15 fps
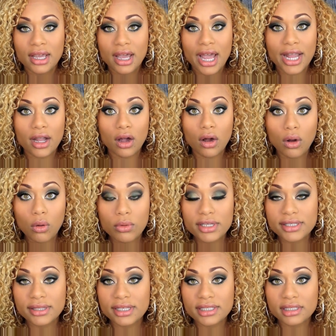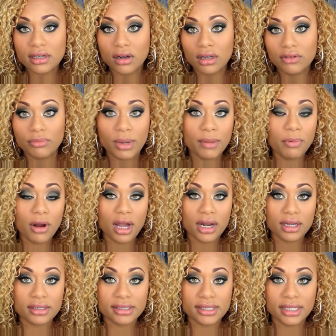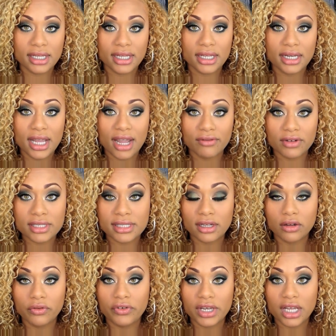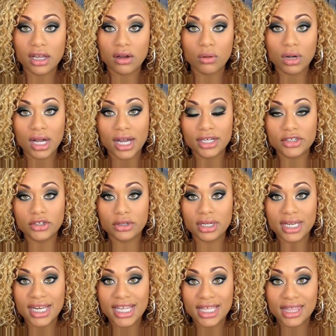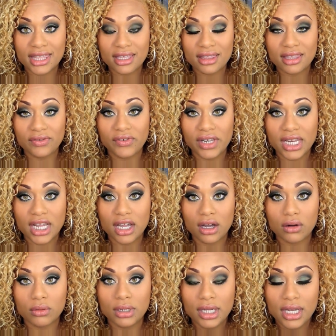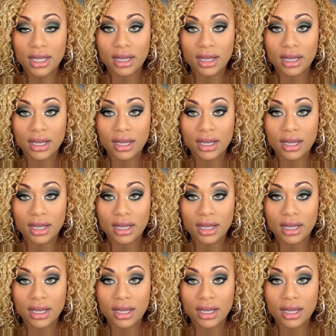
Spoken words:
I always list all of my products in every single video underneath the video.